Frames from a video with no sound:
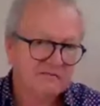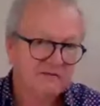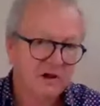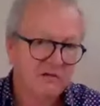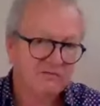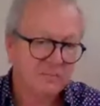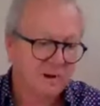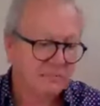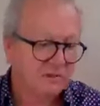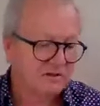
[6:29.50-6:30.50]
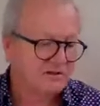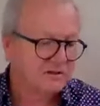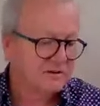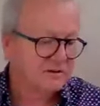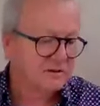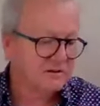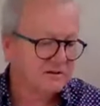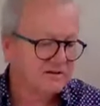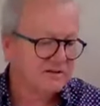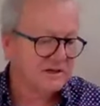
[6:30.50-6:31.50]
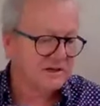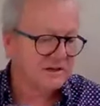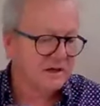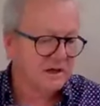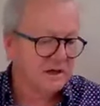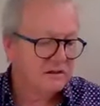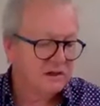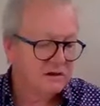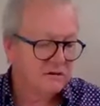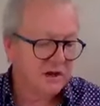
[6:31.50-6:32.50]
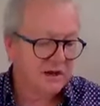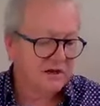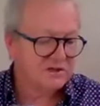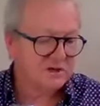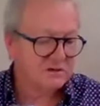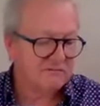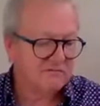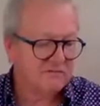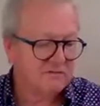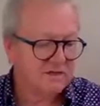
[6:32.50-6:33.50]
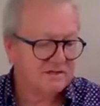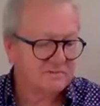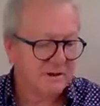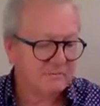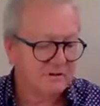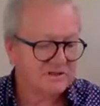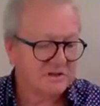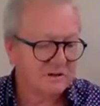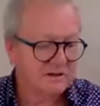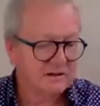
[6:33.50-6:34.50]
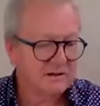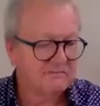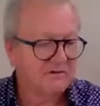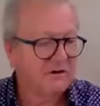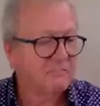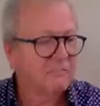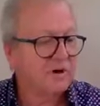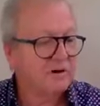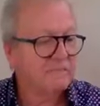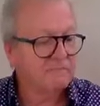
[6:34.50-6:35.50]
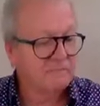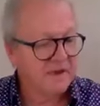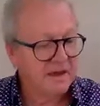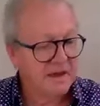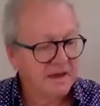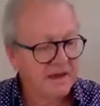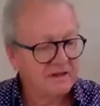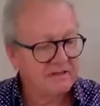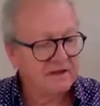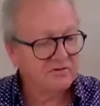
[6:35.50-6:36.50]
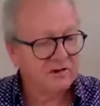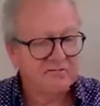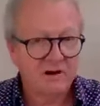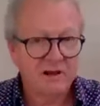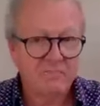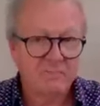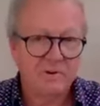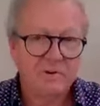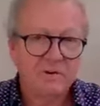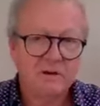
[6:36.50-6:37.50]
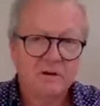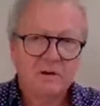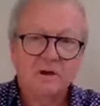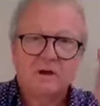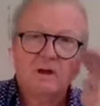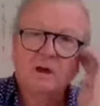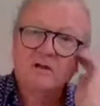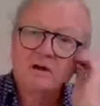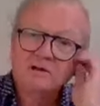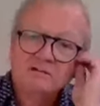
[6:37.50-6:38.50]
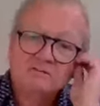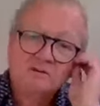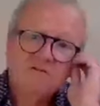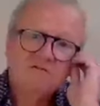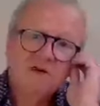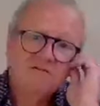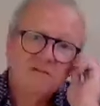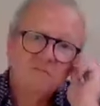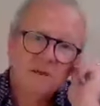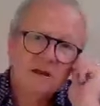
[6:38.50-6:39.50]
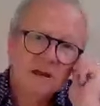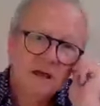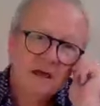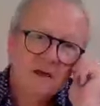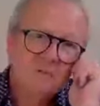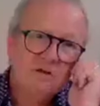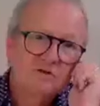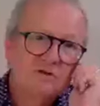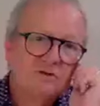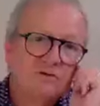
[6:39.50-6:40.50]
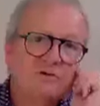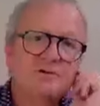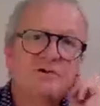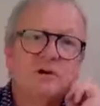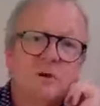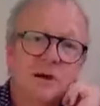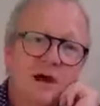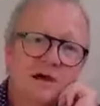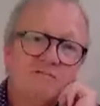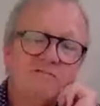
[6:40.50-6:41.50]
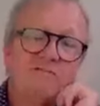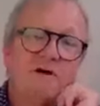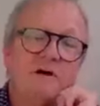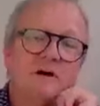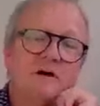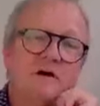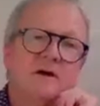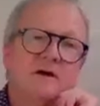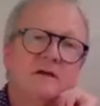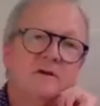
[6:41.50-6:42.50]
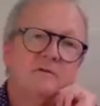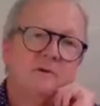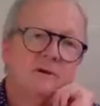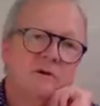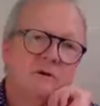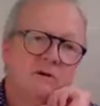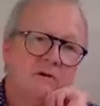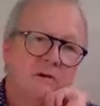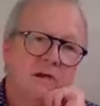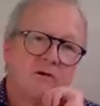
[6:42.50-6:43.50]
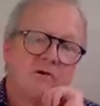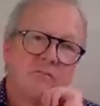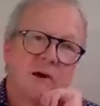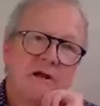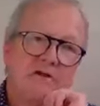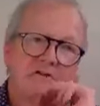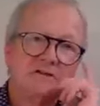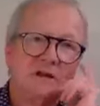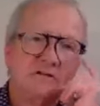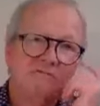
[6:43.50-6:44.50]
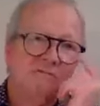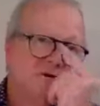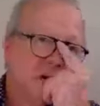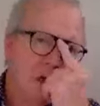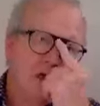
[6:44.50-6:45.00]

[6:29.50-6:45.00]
the flow of the bubbles. You can see the nucleation of these bubbles start at the very bottom and they travel up. Now, those of you who've ever been able to scuba dive, you will remind yourself